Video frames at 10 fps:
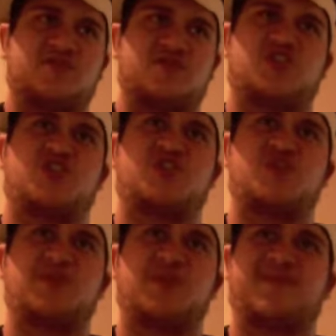
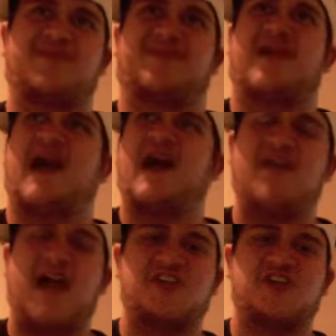stupid live
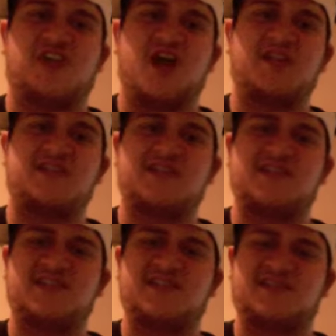action
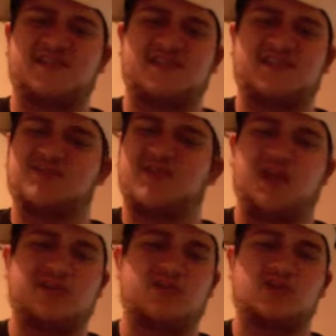cutscenes and some
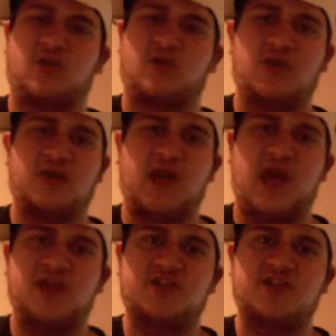kind of
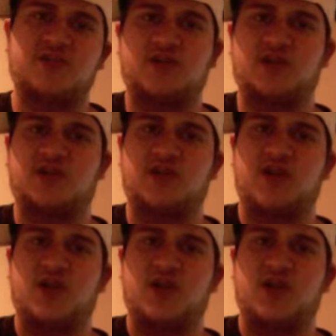storyline to it.